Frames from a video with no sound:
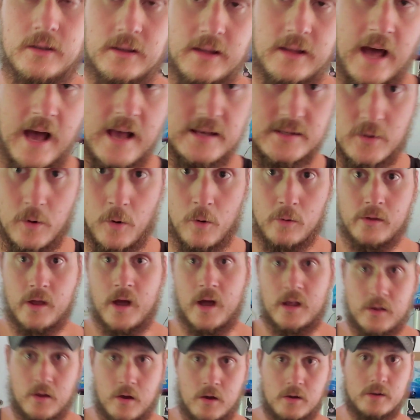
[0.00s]
last a whole
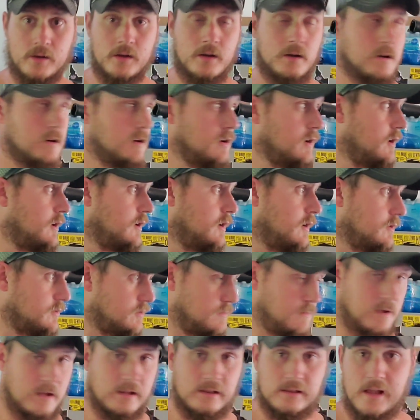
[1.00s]
lot longer,
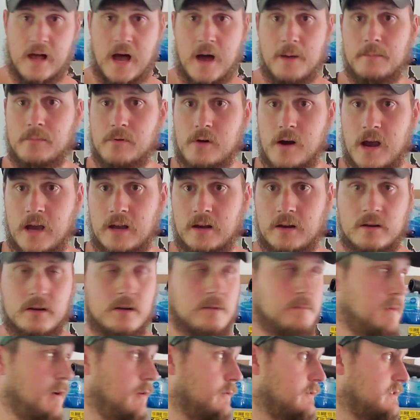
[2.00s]
should be a lot brighter,
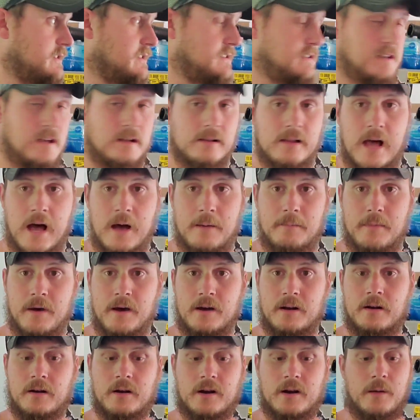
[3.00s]
be able to see a lot
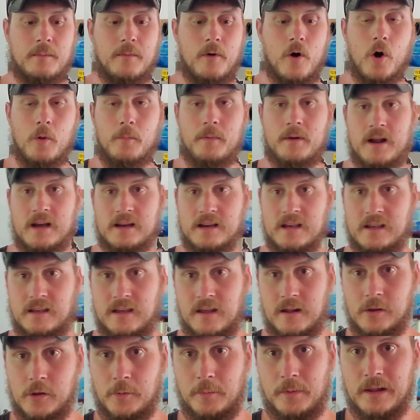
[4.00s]
better, and I'm hoping I can
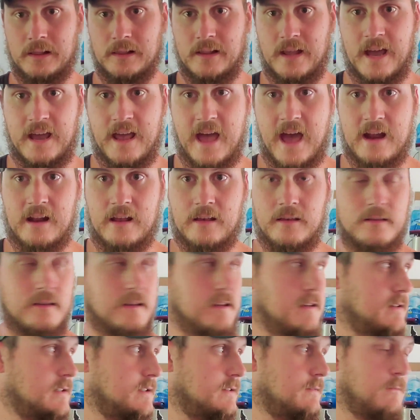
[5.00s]
get a little bit of light out of
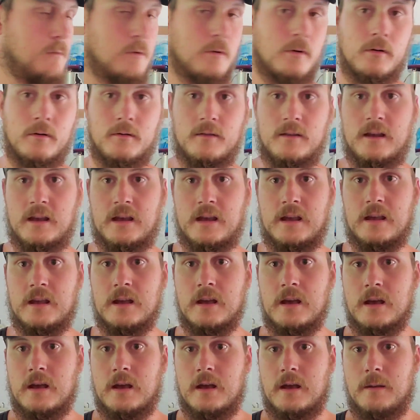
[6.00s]
these for the
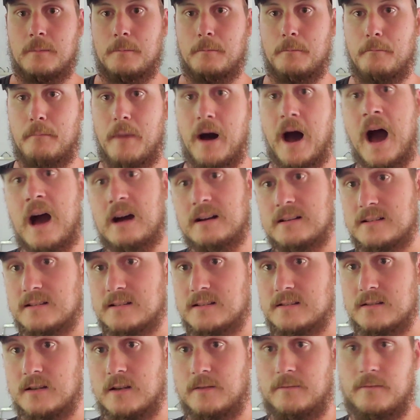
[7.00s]

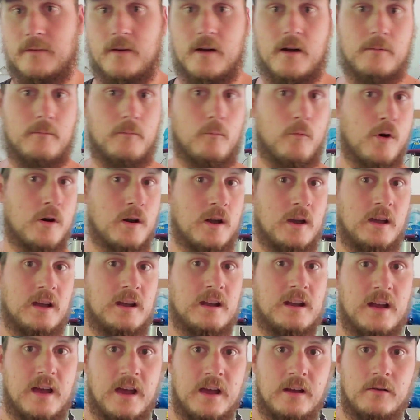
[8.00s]
box. If I'm working at
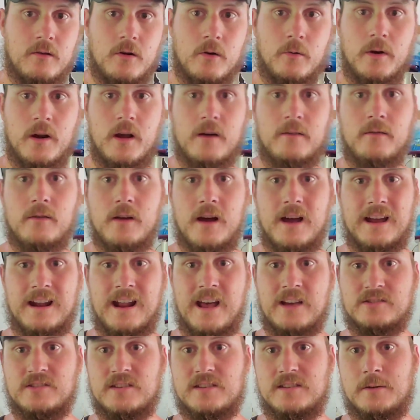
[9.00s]
night or whatever, I can
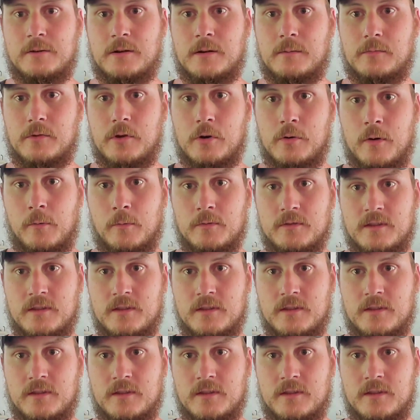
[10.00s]
actually see what I'm doing with